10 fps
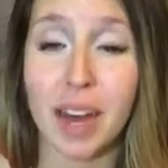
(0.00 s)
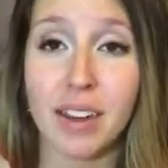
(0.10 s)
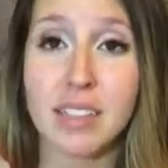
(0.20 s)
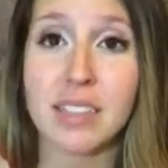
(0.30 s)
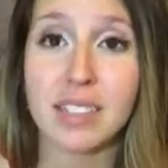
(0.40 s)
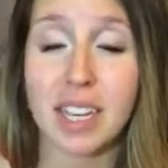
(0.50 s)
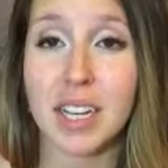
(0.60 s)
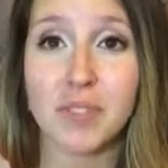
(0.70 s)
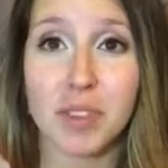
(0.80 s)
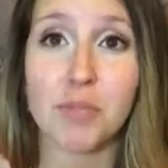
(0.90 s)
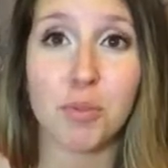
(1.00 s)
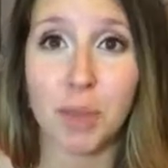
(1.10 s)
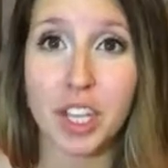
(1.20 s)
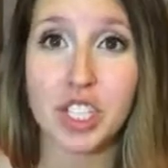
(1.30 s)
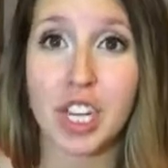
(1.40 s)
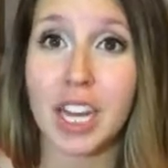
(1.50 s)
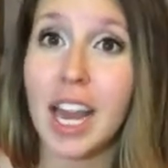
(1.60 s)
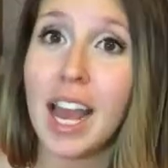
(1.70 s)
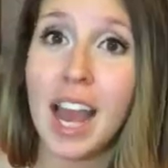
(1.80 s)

that is a sign of inflammation,